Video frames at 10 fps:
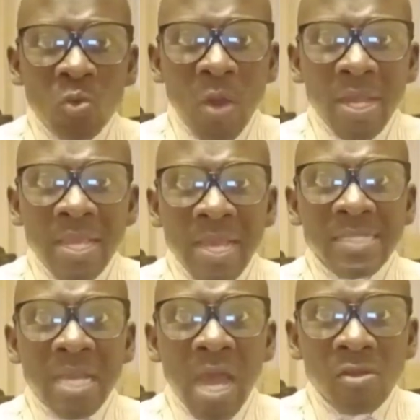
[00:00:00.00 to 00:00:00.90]
you're working
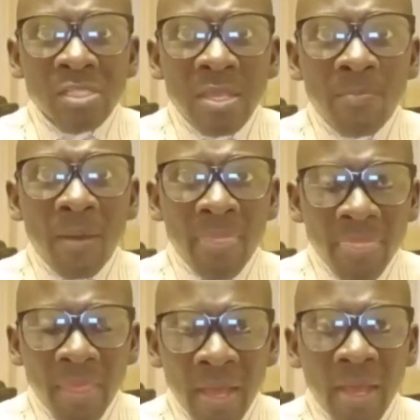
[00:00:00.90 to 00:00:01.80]
as a housekeeper
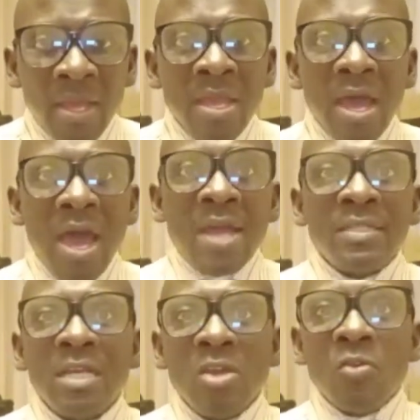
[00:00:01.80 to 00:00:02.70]
there,
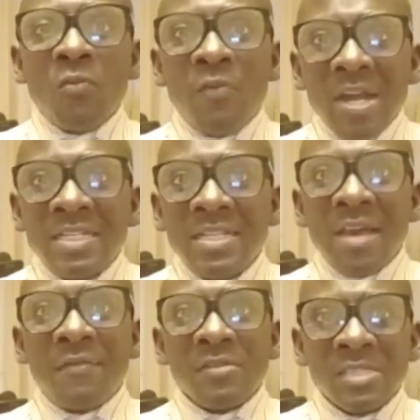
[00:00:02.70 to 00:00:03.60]
and you've worked
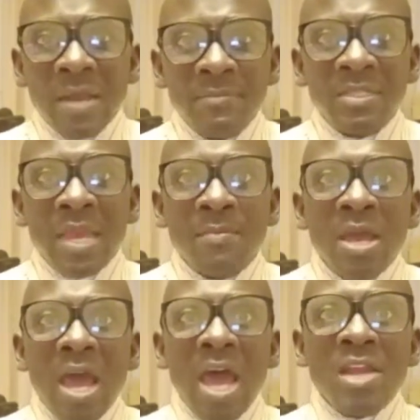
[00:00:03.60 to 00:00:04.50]
there for some time,
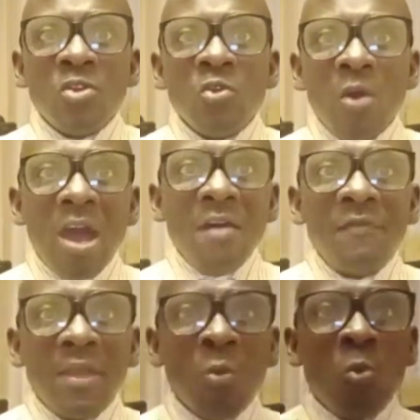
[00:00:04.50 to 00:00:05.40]
and you
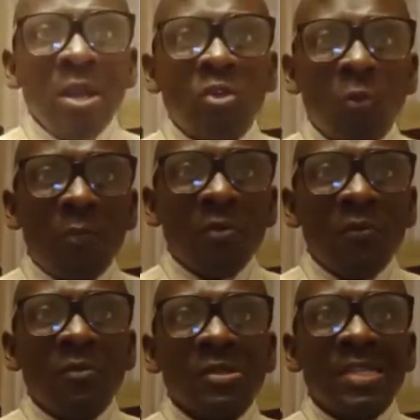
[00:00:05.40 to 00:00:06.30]
have a way to
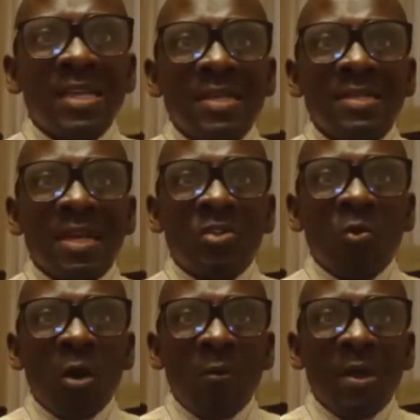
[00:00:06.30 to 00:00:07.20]
prove your skills that
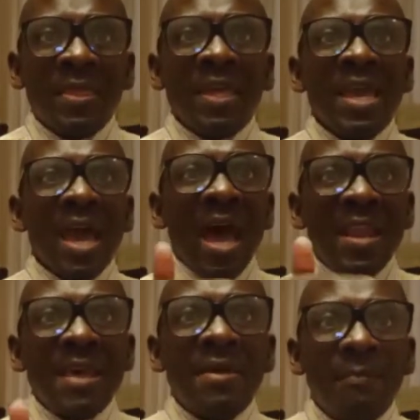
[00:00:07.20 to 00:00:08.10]
you are worthy
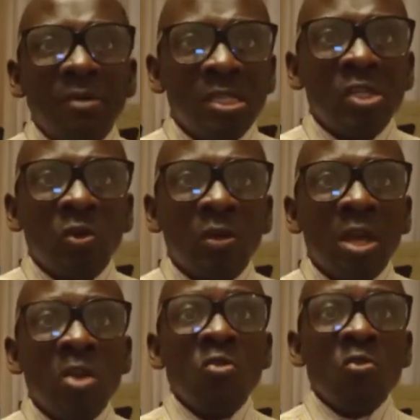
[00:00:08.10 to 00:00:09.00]
another position.
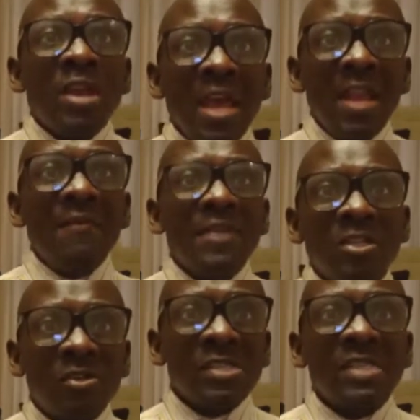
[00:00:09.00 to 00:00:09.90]
You will
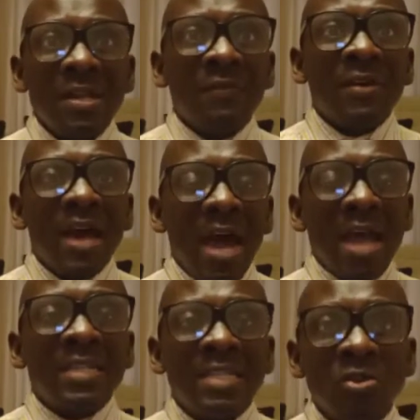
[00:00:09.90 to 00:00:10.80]
elevate yourself
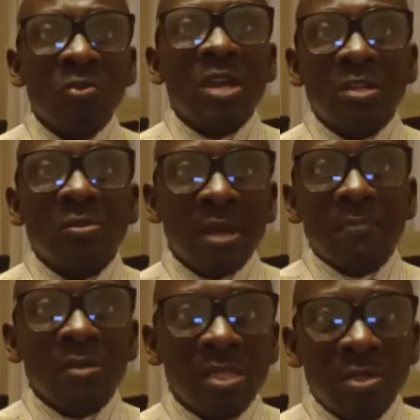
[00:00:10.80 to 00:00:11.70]
until you get to
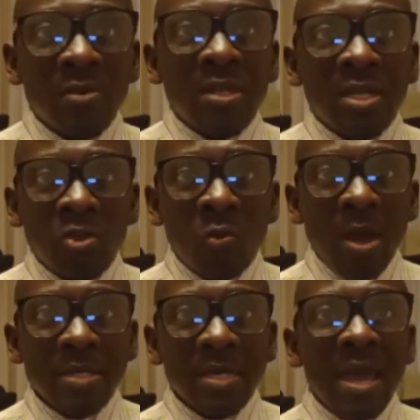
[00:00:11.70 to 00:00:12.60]
that position that you
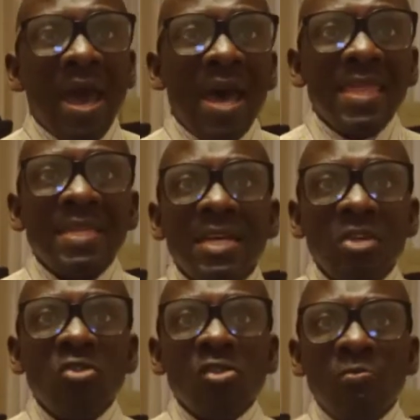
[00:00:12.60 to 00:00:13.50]
want. Other
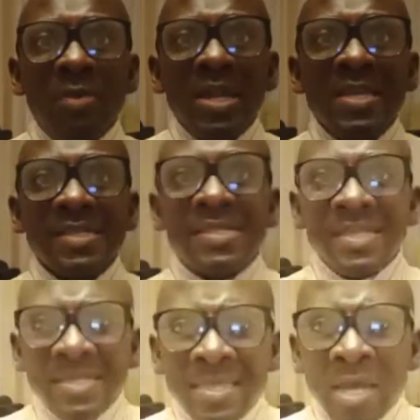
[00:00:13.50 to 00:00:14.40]
than you spending
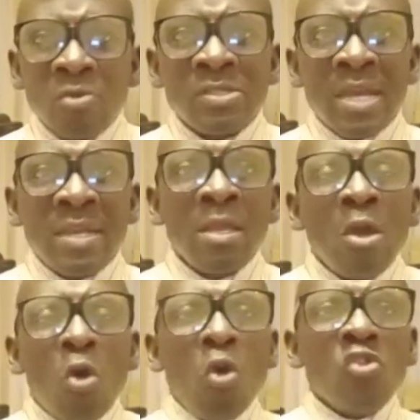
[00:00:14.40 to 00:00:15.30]
6,000
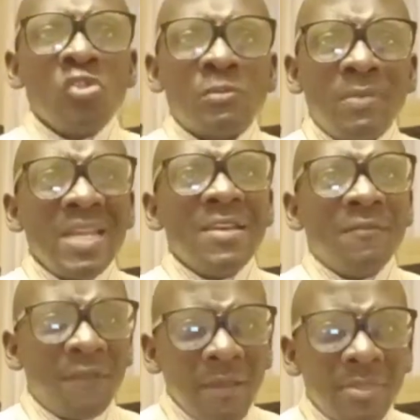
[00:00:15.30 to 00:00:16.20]
or you spending
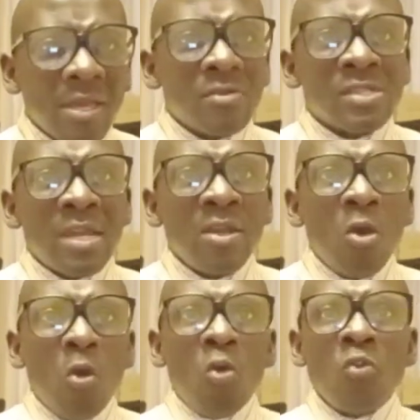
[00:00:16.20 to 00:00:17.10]
5,000
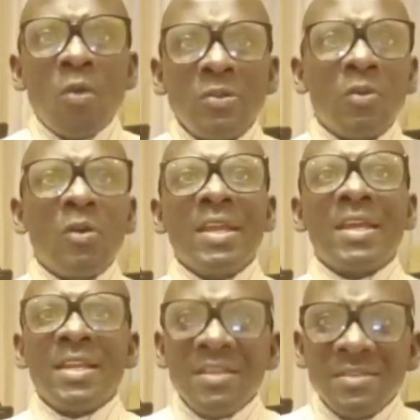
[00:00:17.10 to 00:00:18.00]
on what you call a
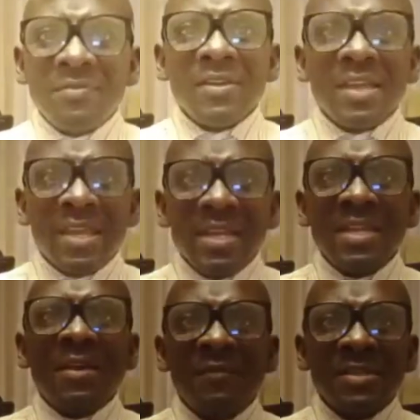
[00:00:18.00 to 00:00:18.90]

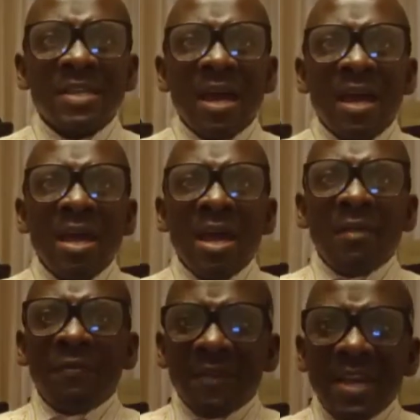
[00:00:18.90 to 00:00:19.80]
cleaner visa, a
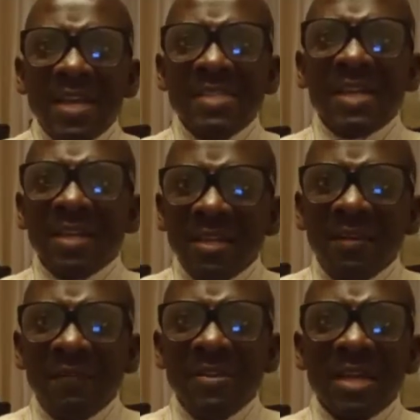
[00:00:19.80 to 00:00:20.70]
freelancer
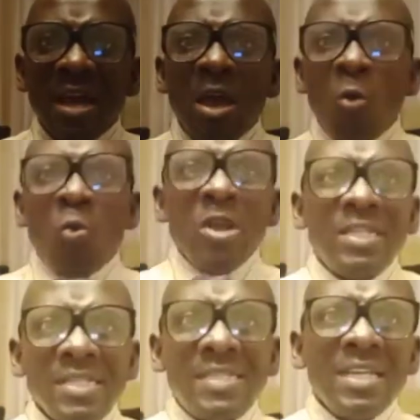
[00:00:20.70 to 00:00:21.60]
cleaner visa,
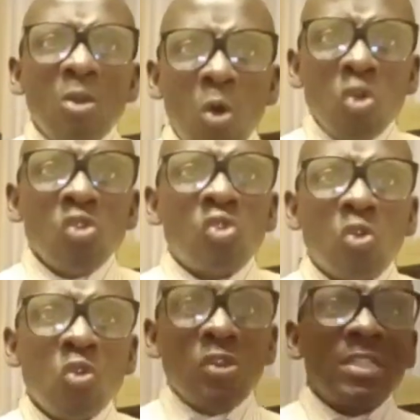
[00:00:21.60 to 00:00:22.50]
which is still also
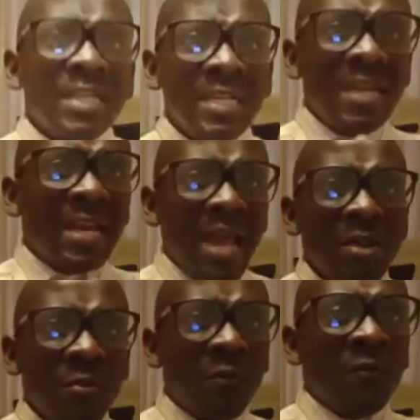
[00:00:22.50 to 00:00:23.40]
not in the
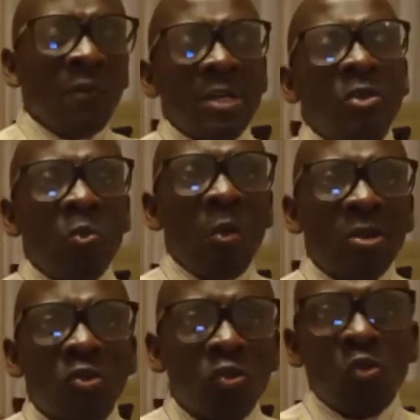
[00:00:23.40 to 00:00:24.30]
line of what you
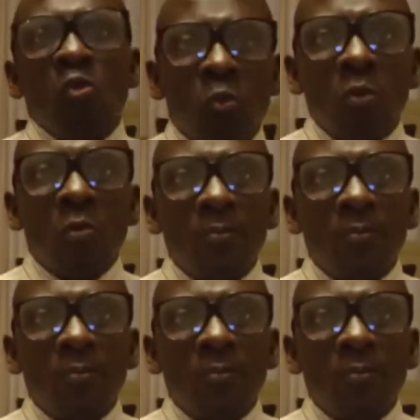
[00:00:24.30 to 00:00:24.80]
want to do.